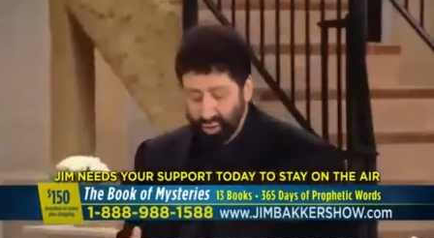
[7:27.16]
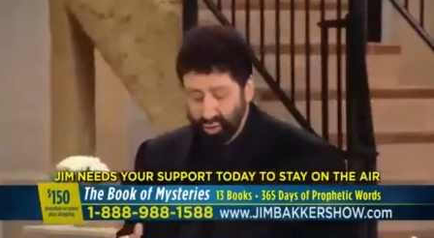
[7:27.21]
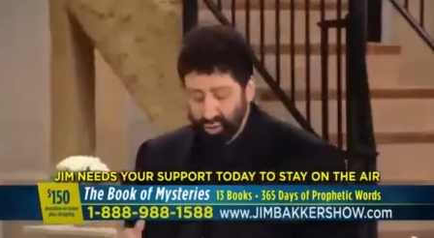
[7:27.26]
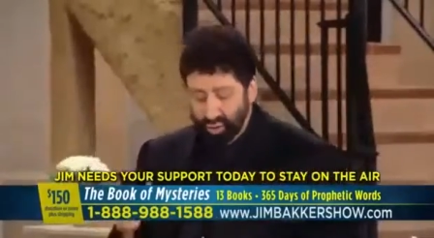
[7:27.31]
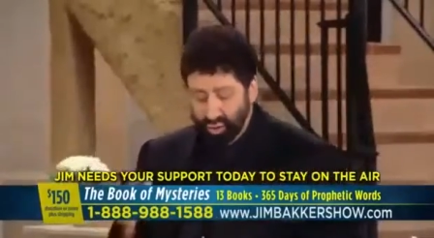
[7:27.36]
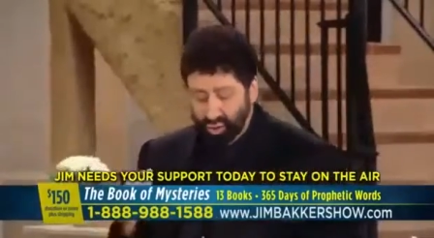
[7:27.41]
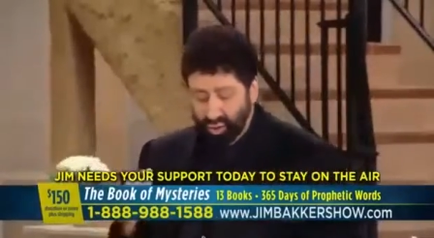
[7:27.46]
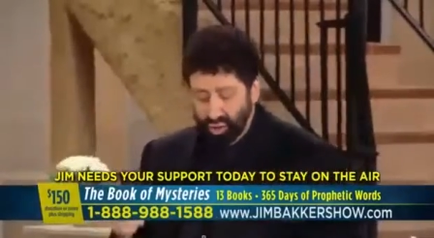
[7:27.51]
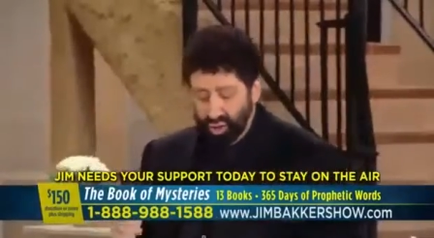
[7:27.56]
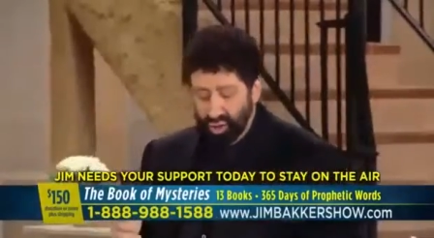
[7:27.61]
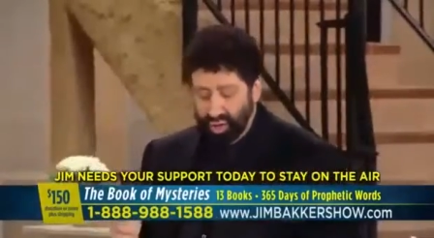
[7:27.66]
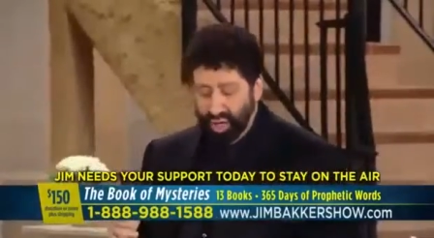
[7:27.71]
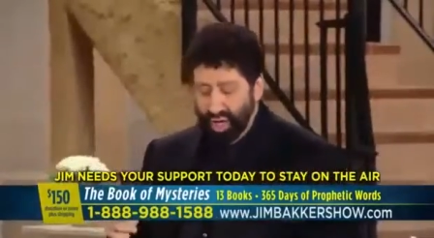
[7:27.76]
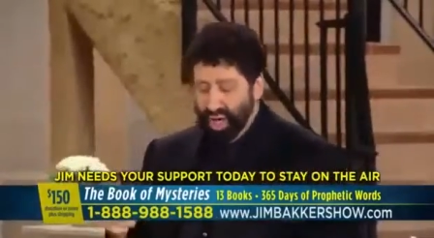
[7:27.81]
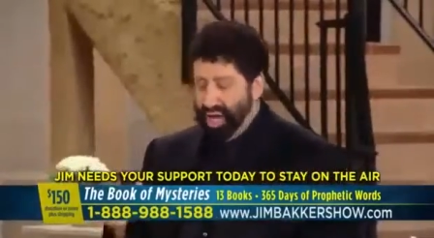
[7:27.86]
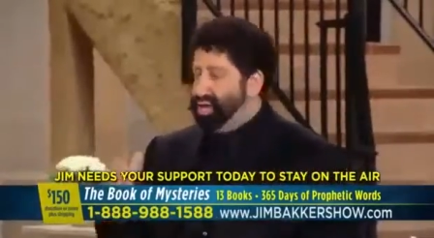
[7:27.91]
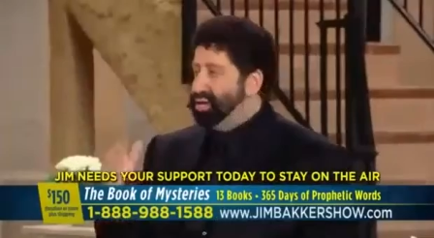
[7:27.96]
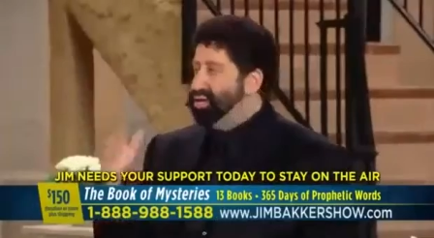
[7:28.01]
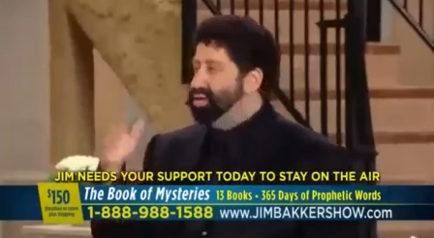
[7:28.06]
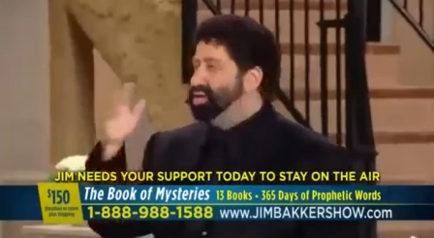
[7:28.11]
So could
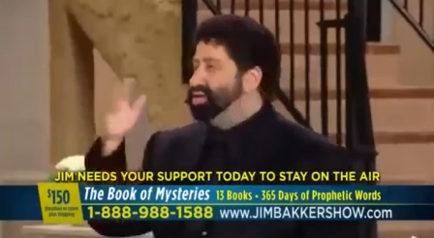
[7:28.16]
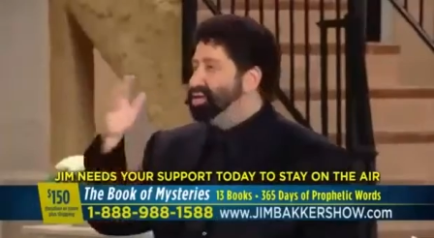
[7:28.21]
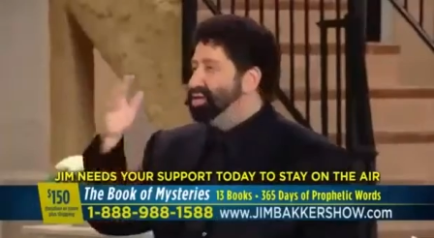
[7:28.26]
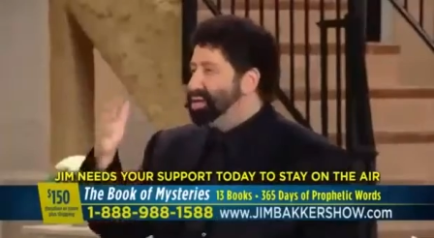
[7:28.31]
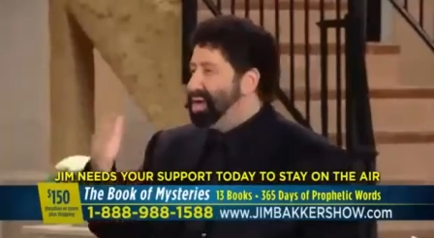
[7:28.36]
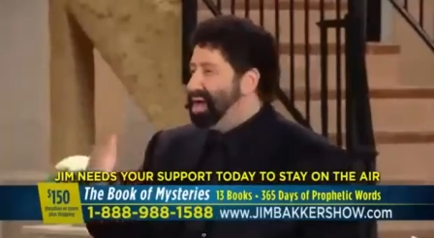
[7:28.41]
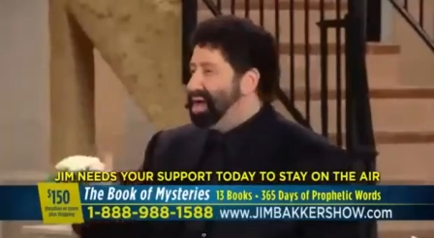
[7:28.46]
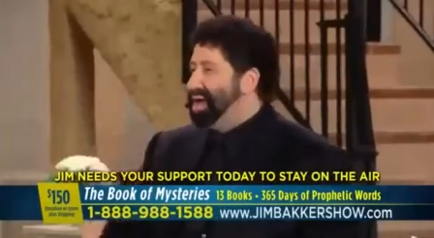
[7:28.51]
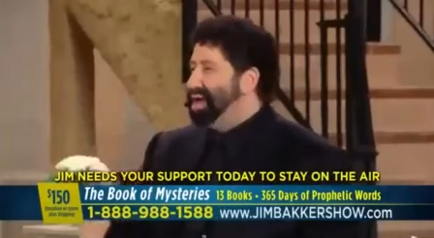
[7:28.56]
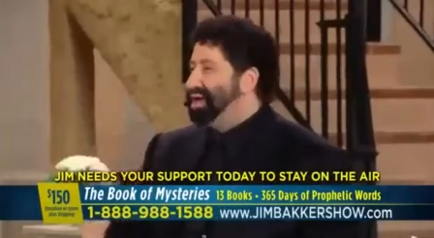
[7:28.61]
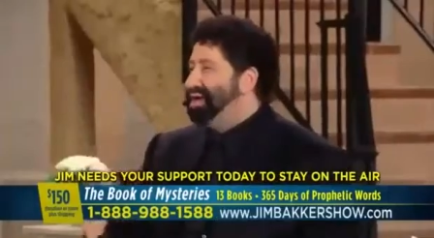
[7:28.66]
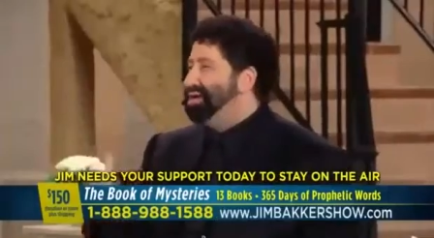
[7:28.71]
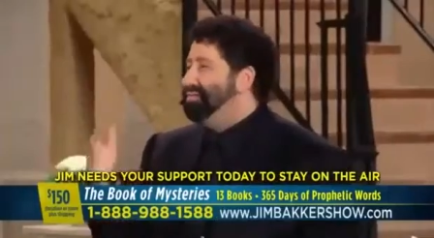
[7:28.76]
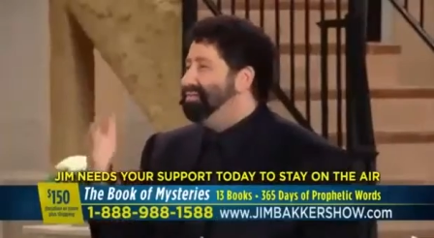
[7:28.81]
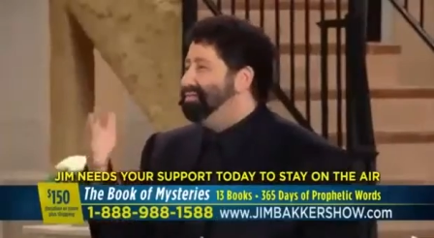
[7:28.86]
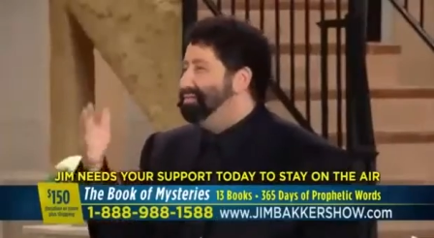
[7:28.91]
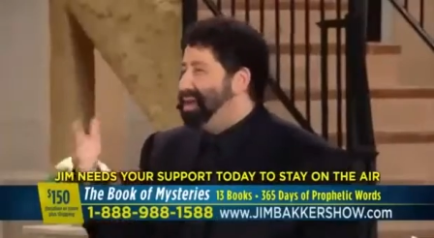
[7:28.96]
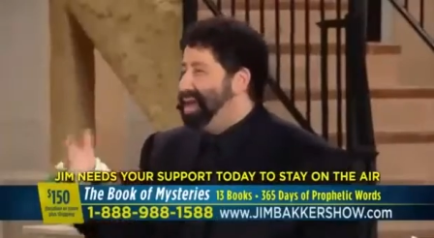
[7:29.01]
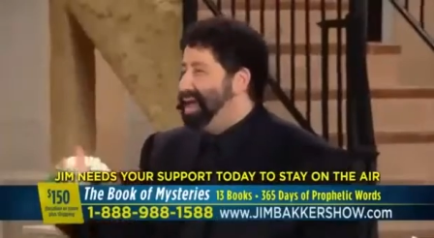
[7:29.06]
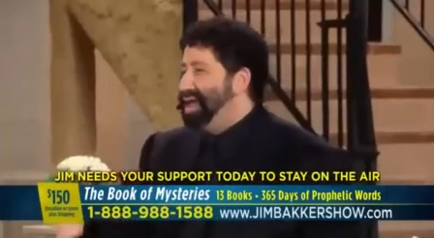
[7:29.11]
the sign
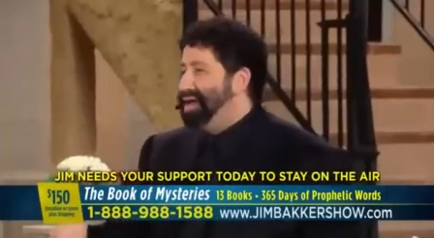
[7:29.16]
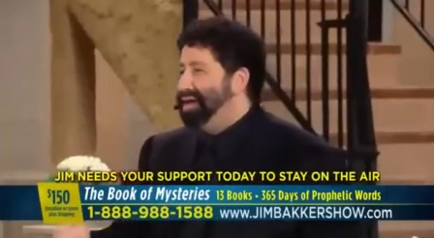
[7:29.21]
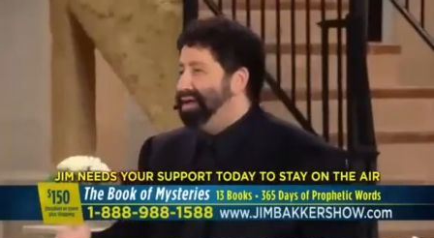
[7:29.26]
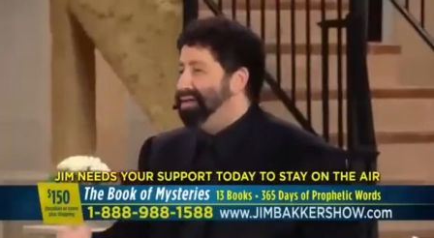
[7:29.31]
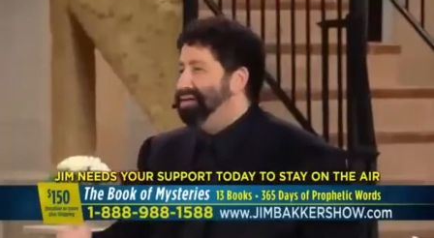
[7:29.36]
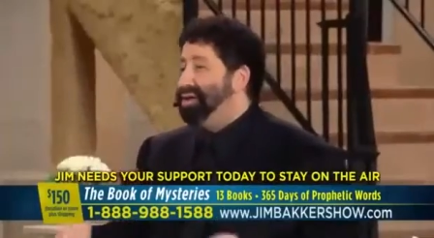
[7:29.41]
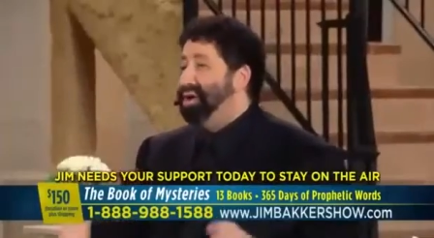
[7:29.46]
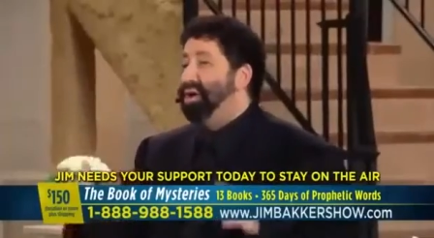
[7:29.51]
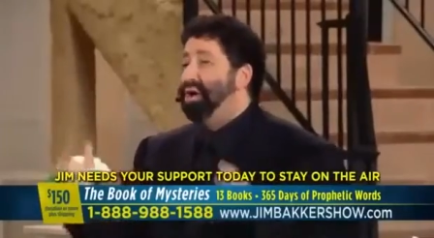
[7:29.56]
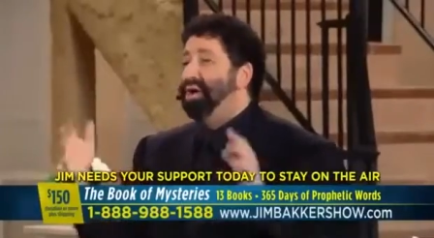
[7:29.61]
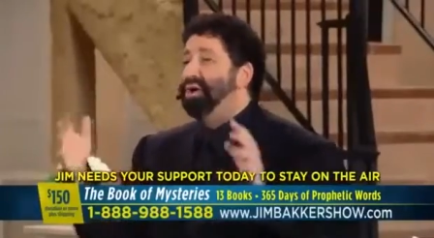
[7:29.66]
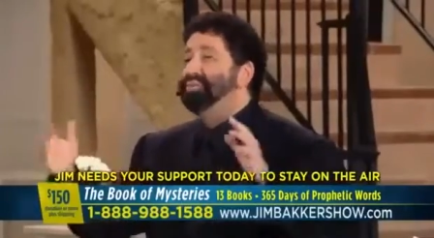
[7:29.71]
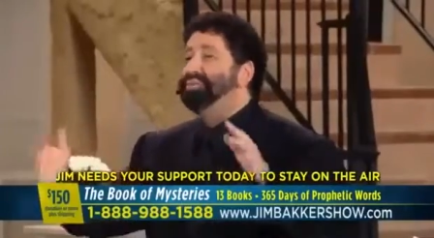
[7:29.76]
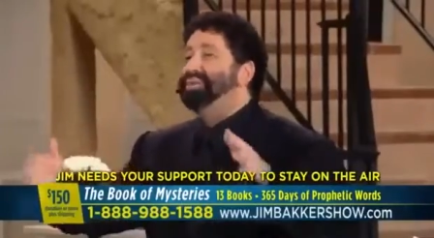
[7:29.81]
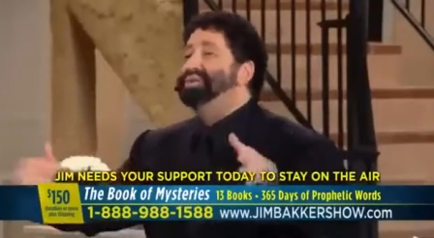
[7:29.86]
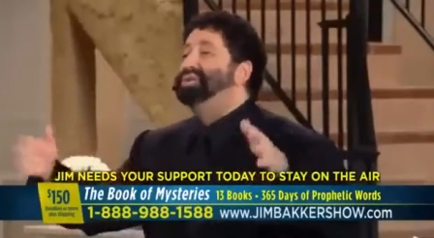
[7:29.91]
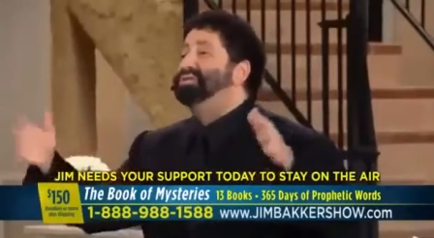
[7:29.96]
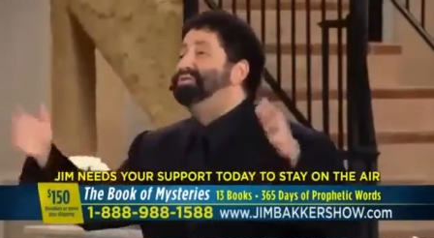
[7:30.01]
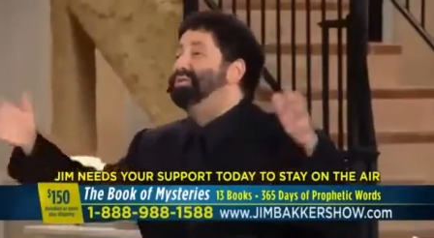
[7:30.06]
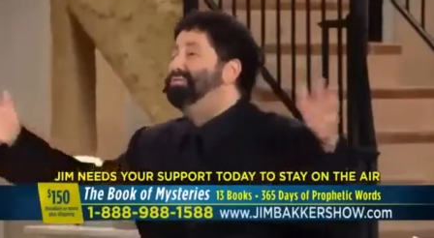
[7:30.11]
of Baal, the
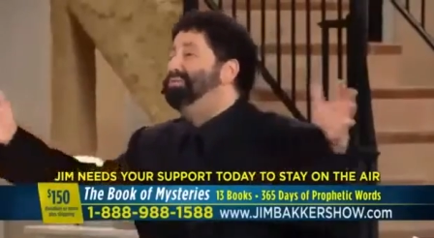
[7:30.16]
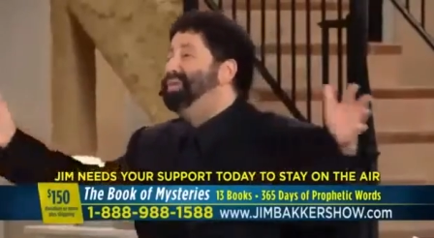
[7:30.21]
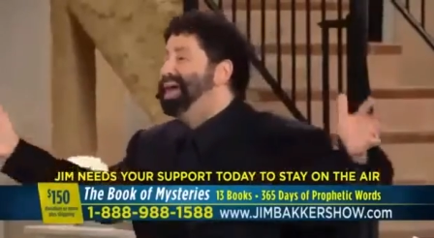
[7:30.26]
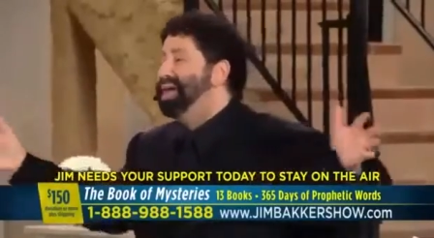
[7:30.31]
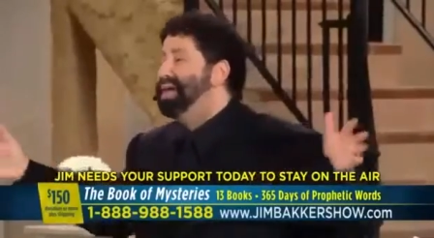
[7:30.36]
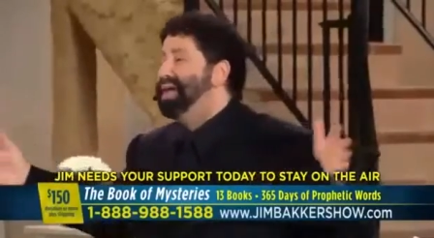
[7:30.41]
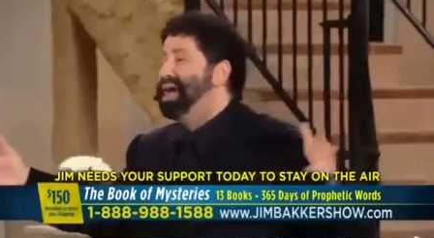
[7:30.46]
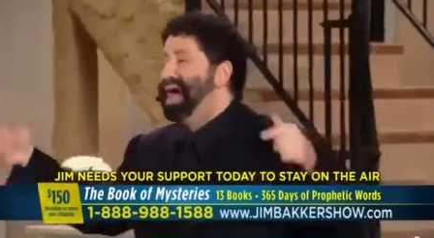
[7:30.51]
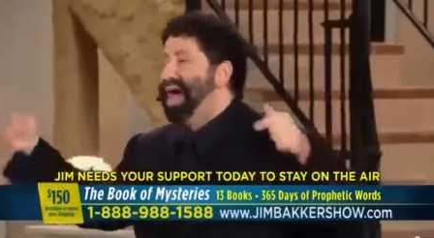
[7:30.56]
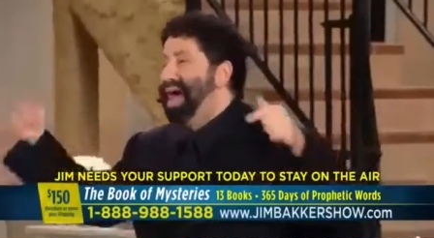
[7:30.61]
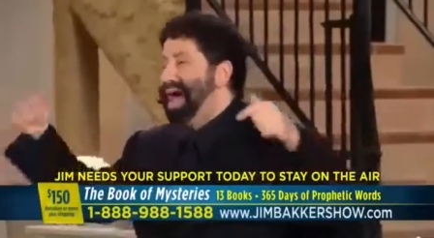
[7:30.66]
harbinger of Baal,